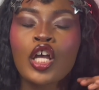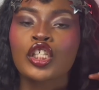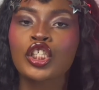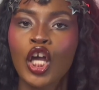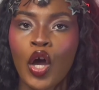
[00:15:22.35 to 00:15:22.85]

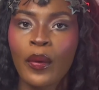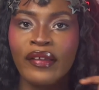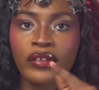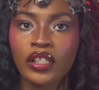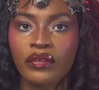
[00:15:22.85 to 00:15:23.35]
So if
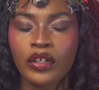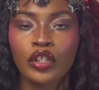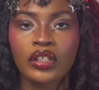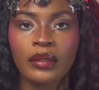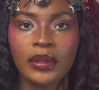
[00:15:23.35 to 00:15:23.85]
you're looking for a
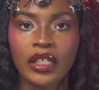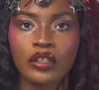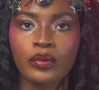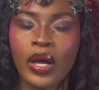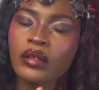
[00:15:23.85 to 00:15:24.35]
good lip liner
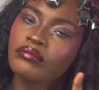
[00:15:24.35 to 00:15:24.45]
as well,